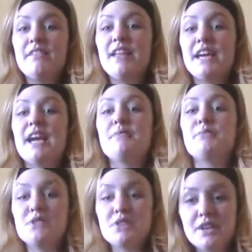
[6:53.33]
Like I'm
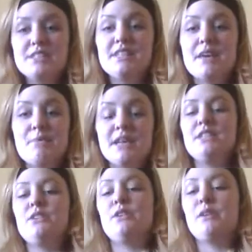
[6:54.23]
starting to get back
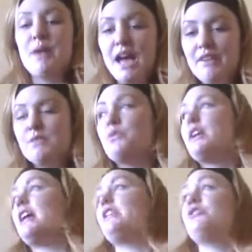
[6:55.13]
into it. I'm having more
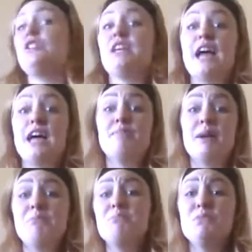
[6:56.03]
energy.
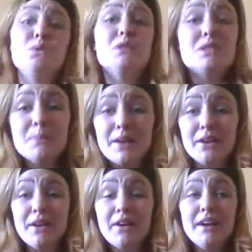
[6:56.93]
My mood is
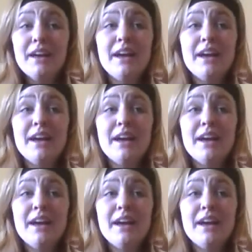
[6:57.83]
better.